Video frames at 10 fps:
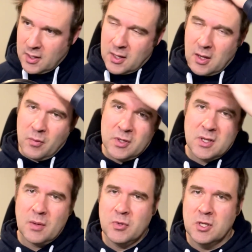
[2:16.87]
And can we
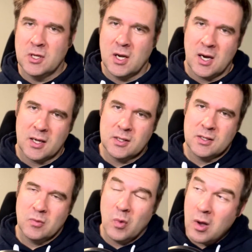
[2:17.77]
stop T.J.
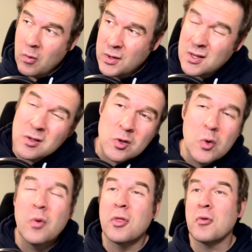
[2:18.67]
Hockenson? Well, we did
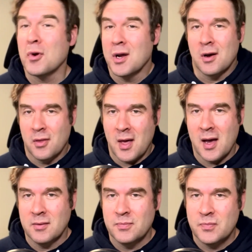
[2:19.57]
2 of 3 on
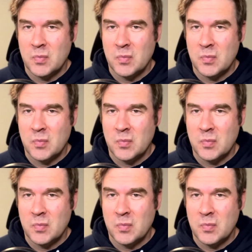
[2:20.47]
that.